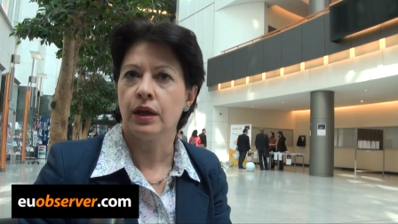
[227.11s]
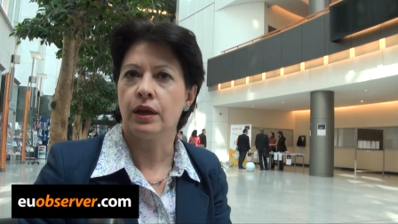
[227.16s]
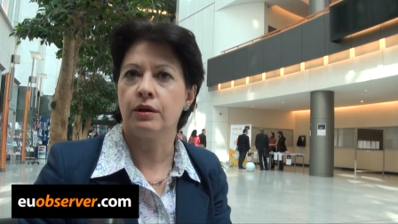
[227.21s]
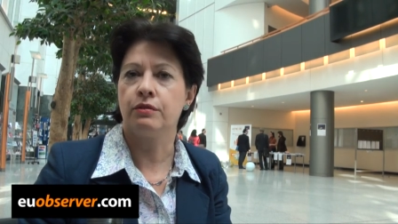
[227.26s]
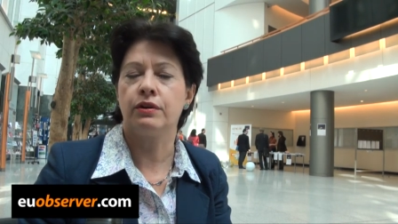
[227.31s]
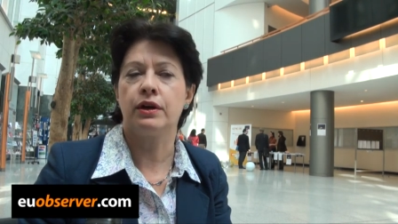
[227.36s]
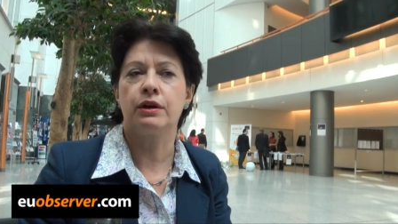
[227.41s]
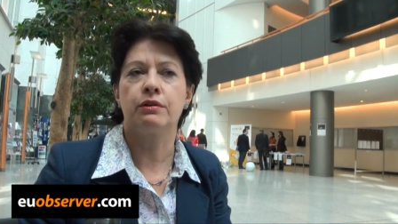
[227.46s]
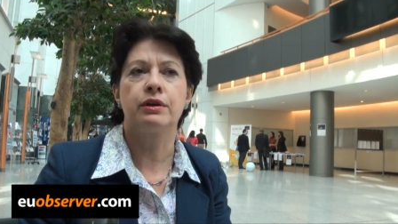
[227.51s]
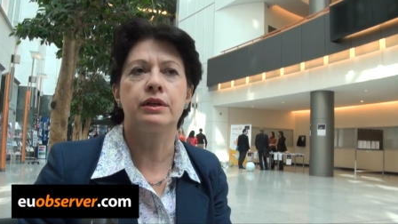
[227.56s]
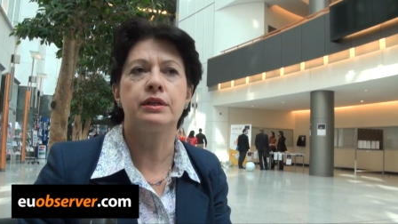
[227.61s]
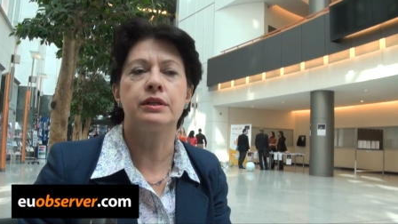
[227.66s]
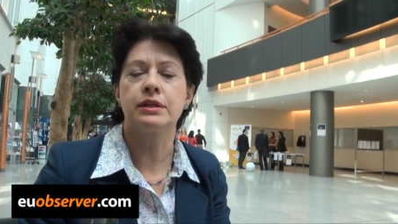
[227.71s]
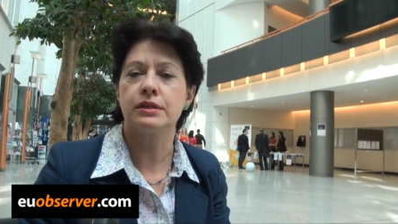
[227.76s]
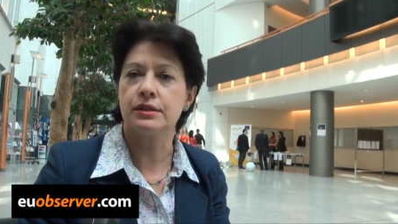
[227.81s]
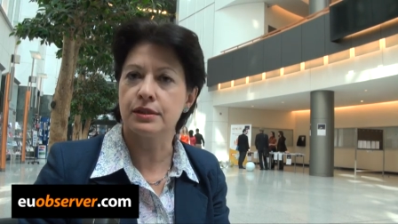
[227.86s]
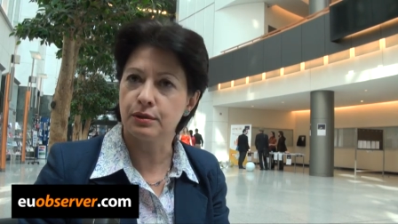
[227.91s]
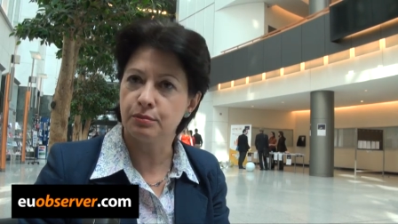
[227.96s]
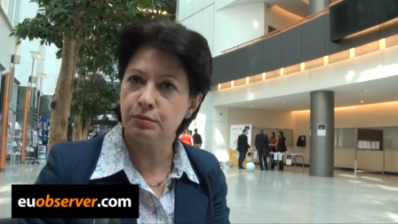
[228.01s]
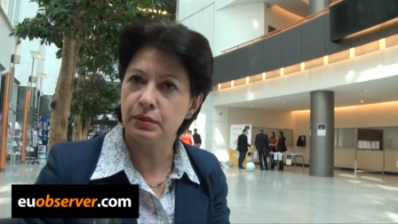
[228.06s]
very
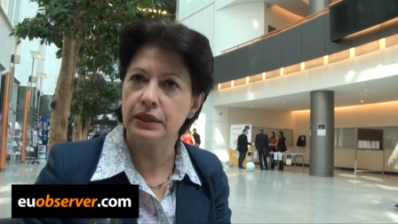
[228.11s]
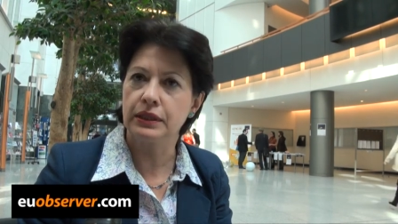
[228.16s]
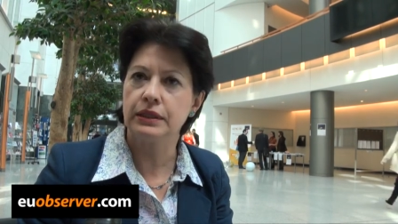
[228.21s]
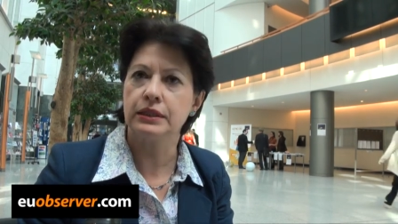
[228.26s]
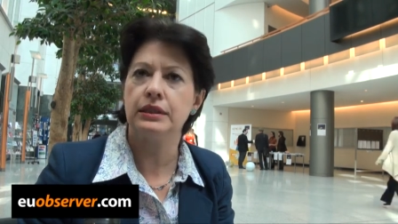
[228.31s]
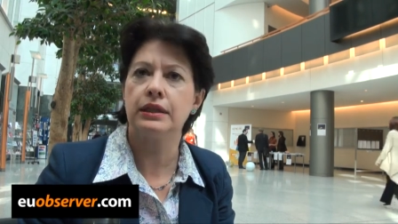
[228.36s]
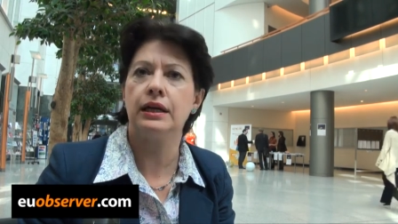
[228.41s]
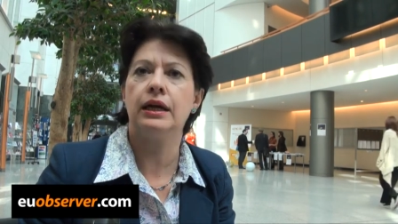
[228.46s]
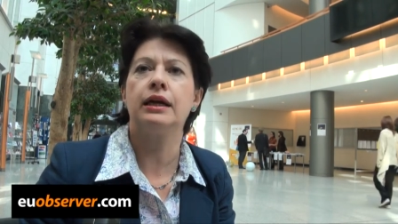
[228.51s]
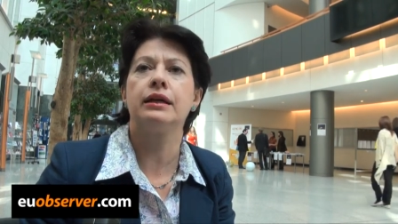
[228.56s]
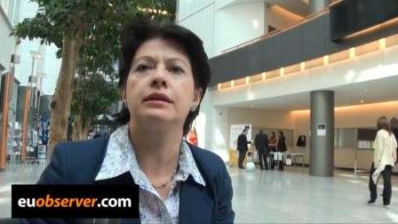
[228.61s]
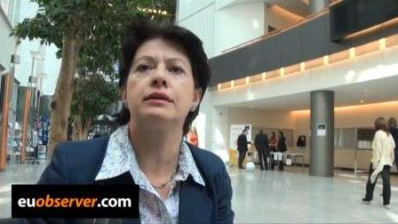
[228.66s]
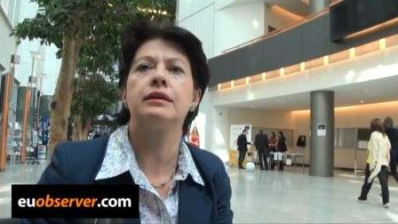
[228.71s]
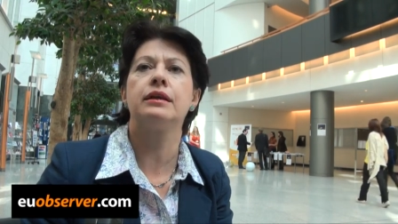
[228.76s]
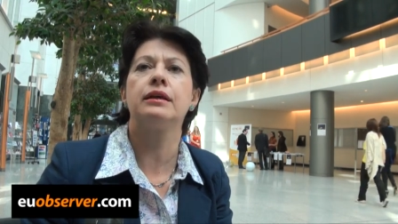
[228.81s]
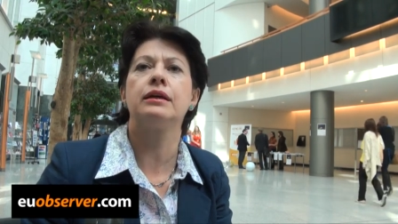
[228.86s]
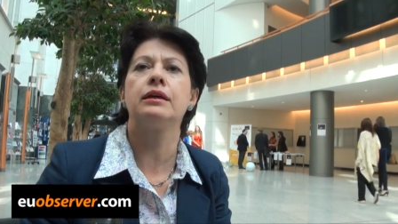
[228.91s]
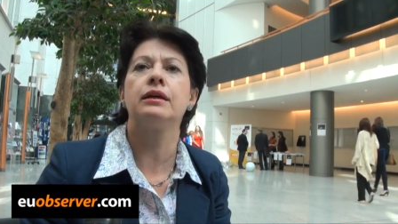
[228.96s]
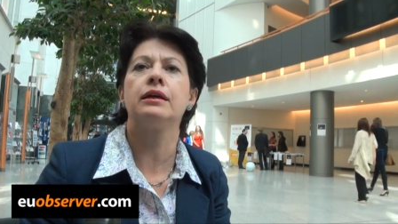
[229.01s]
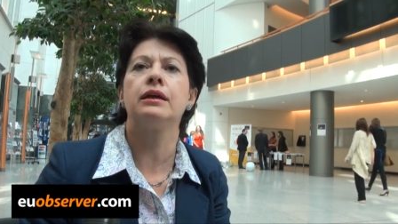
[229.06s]
disciplined, I
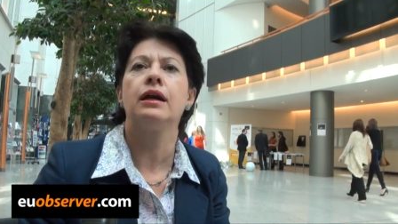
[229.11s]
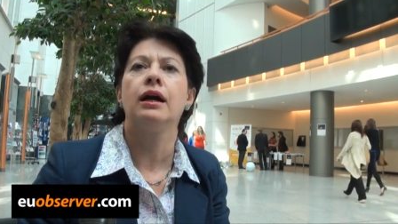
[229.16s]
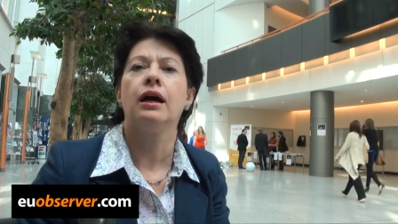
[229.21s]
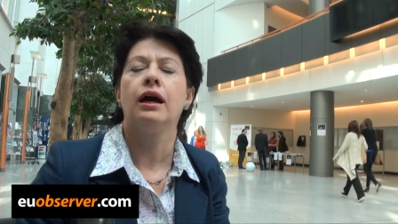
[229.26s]
think,